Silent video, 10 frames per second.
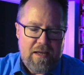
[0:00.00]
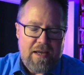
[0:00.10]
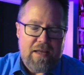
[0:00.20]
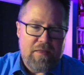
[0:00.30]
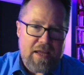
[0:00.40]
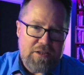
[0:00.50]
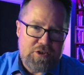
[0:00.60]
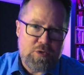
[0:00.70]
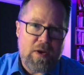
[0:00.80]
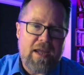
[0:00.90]
And they
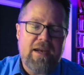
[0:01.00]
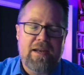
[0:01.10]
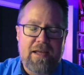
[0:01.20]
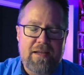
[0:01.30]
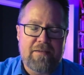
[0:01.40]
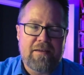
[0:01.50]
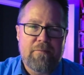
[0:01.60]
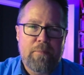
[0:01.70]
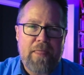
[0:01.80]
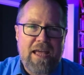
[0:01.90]
treated it
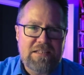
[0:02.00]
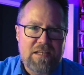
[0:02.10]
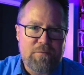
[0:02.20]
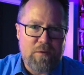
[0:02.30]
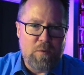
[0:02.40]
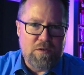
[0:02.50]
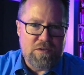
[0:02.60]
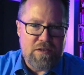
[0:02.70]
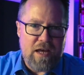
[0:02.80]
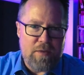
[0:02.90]
as if it was
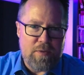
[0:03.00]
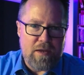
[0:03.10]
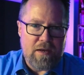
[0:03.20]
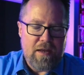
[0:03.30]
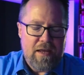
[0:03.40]
nothing,